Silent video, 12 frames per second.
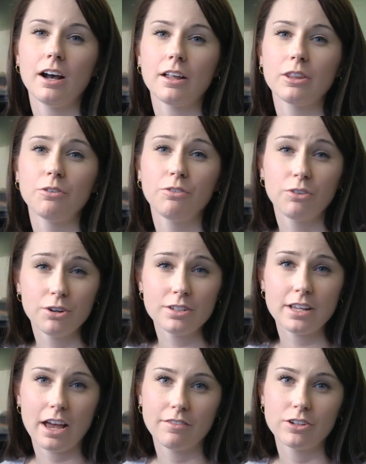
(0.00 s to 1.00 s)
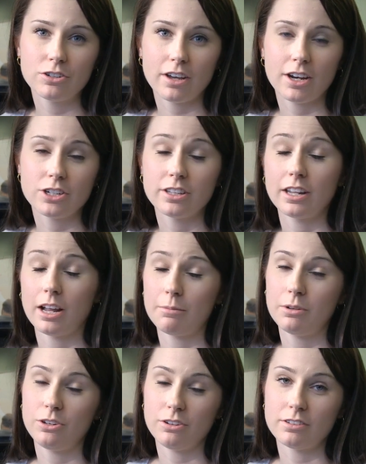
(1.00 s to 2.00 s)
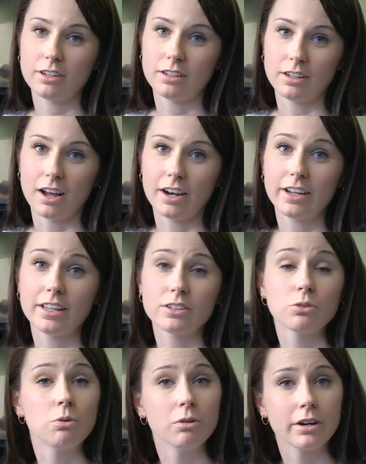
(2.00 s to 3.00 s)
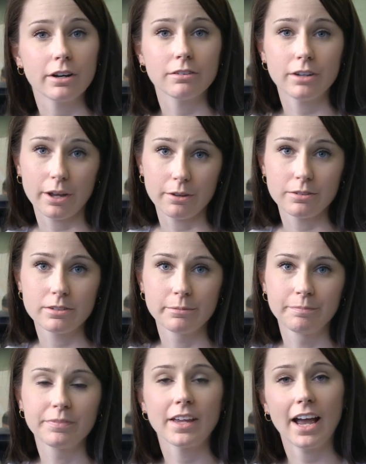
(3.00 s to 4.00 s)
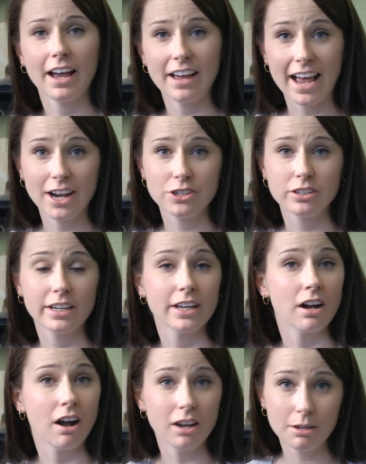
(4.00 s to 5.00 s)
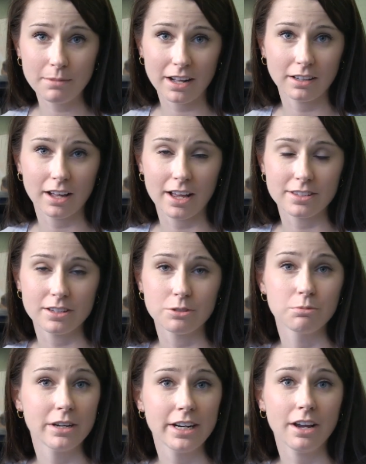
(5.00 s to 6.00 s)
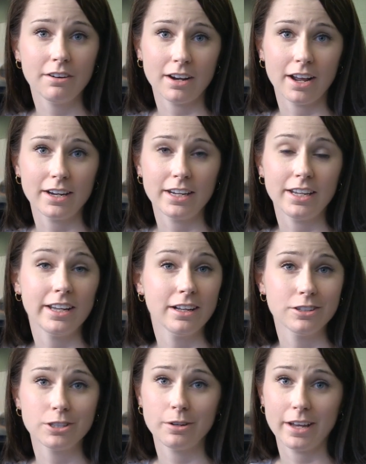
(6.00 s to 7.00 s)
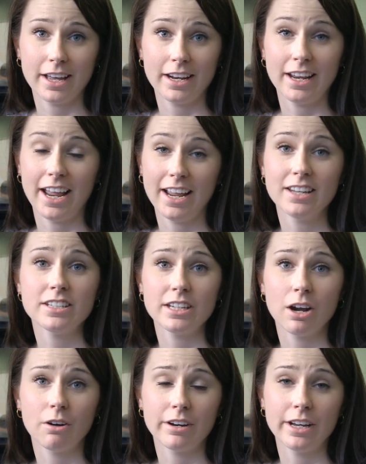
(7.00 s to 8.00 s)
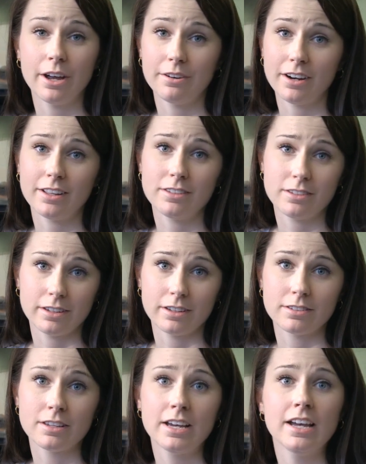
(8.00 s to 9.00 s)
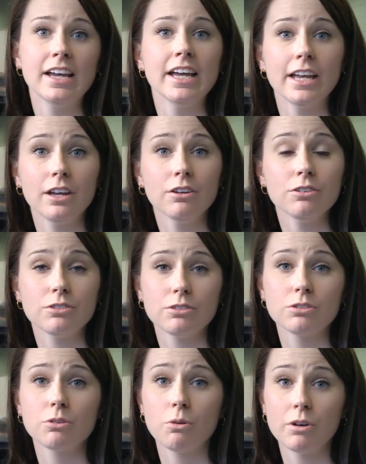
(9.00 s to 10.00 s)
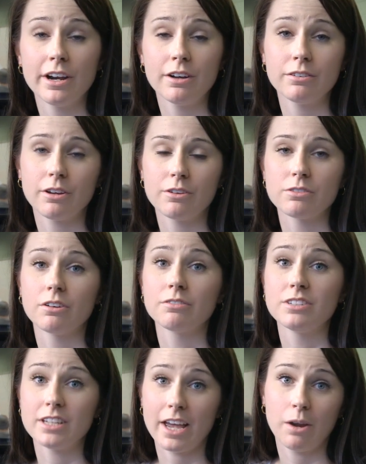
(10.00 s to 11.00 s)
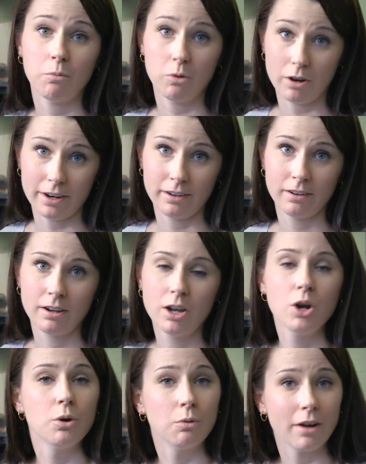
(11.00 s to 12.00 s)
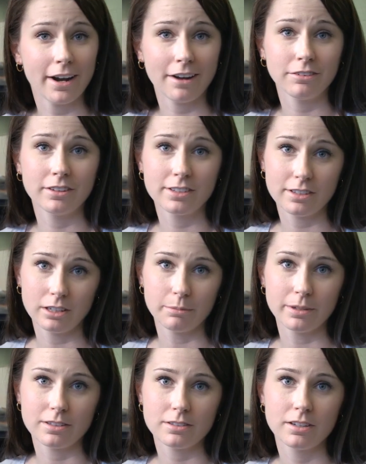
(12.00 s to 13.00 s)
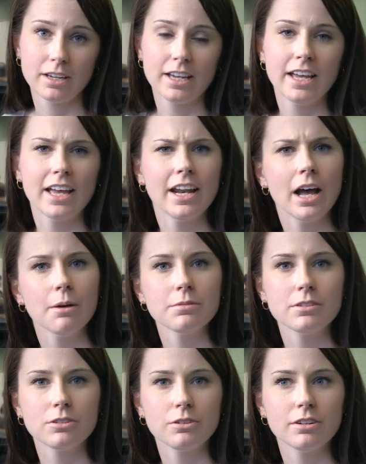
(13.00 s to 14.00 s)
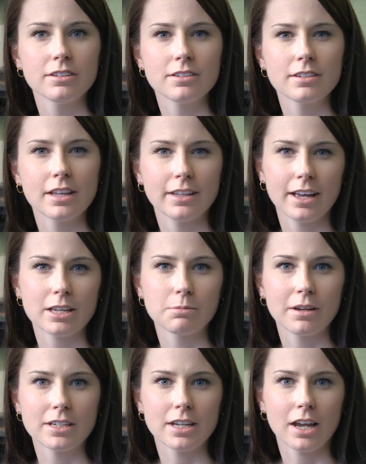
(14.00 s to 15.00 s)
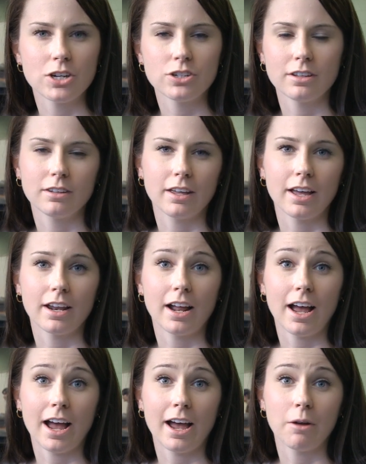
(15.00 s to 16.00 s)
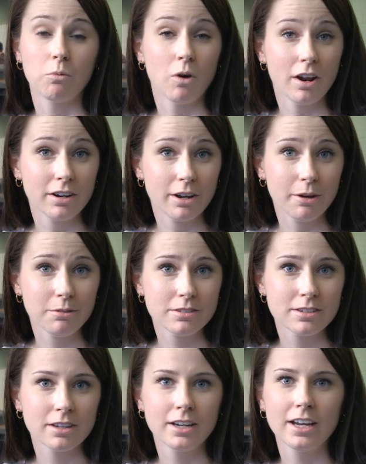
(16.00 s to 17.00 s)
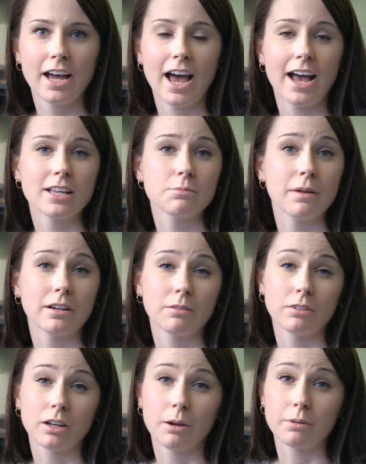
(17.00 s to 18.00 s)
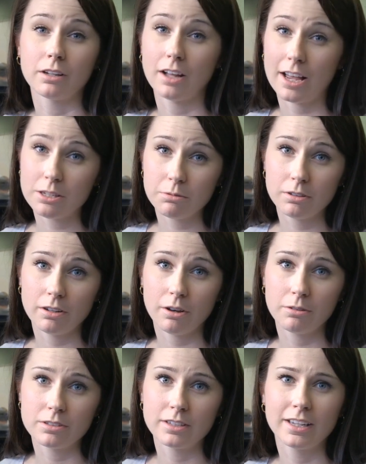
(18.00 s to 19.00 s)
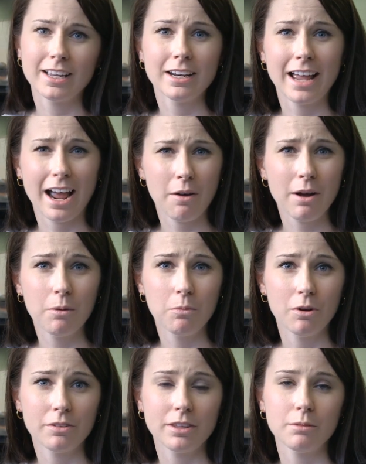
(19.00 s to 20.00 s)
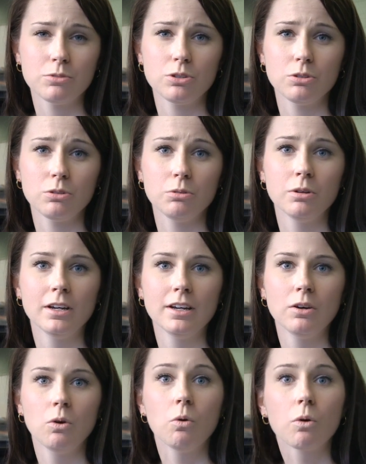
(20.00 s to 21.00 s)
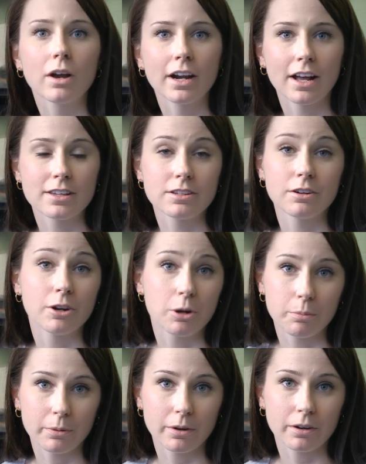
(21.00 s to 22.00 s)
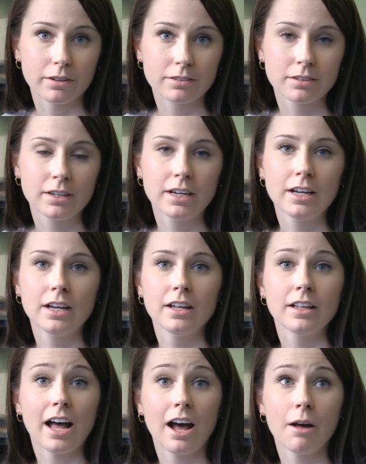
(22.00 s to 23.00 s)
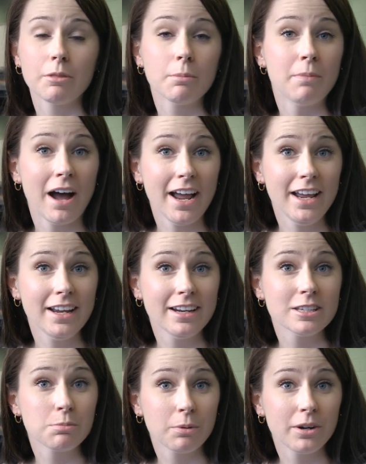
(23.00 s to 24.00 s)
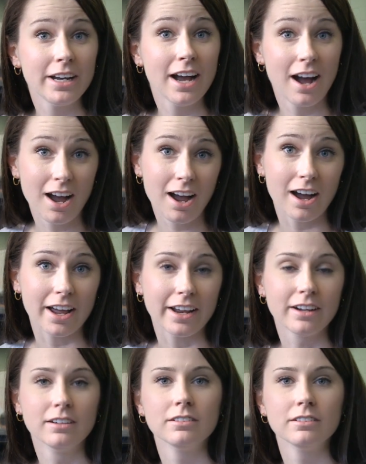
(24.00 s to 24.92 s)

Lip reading: The first AVID strategy that I've been using a lot is Cornell Notes. I actually, in all of my classes, Reading 090, English 080, and DRE 096, introduce Cornell Notes on day one, right after the syllabus. It helps students set the expectation that I want notes, I expect them to come to class with notes, and how I want them to organize their notebooks. The buy-in is pretty high.